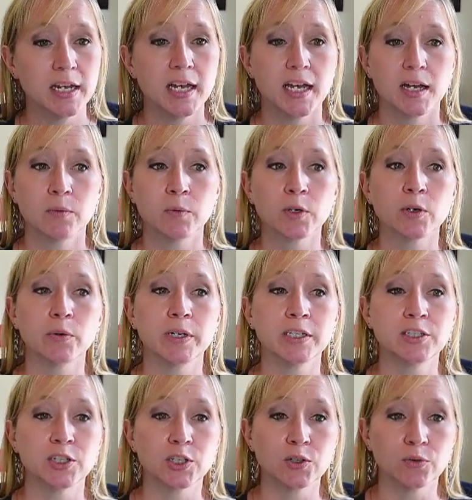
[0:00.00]
and we're going
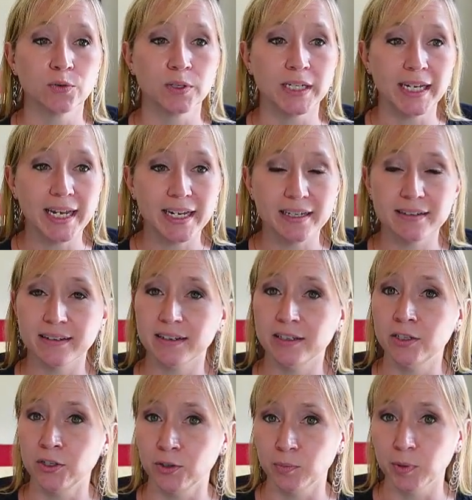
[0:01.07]
to create a
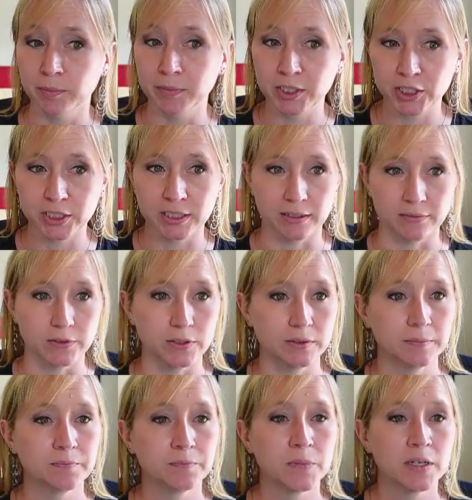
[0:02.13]
new permission level.
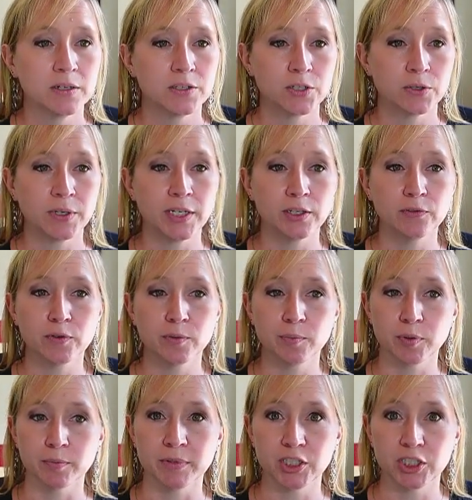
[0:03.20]
So here from
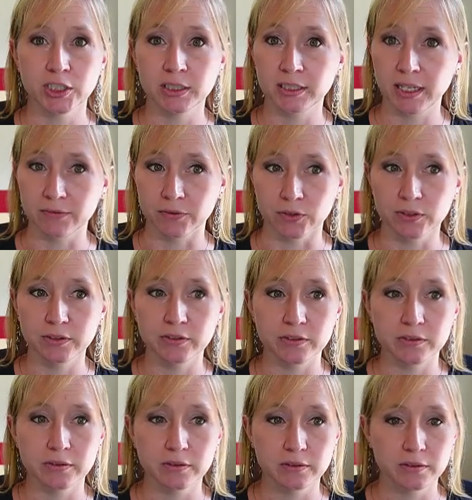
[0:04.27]
permission
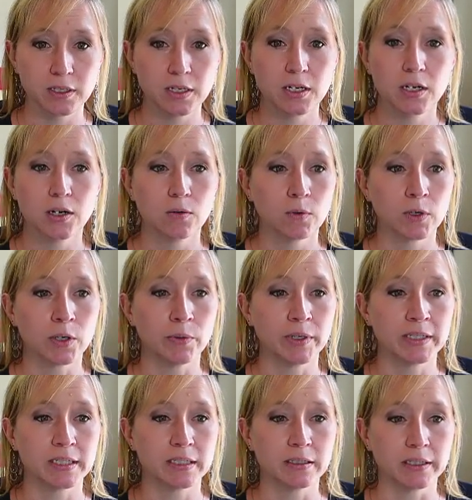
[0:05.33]
levels, we're going
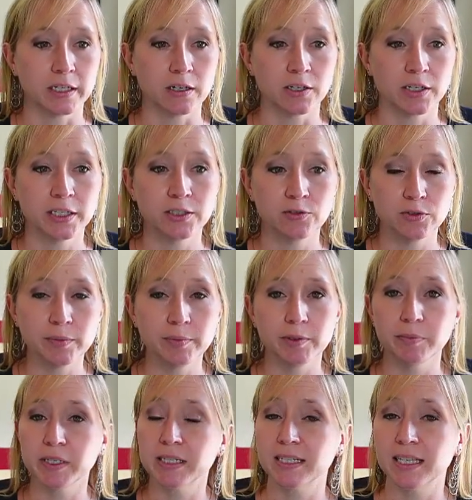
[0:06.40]
to click on contribute
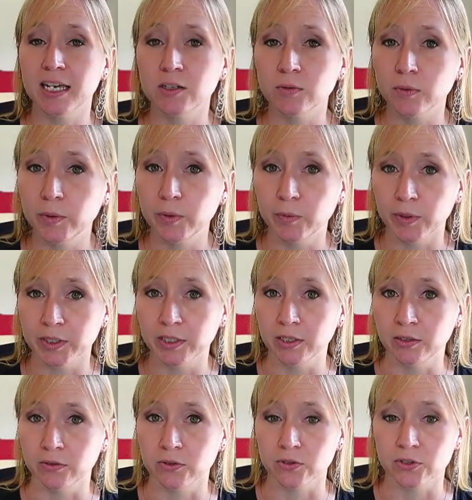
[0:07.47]
because that's what we want the
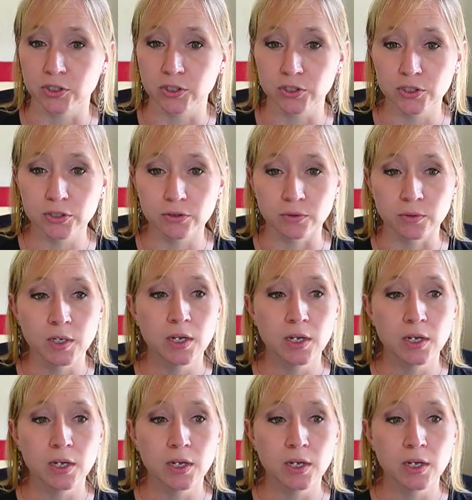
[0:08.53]
users to do.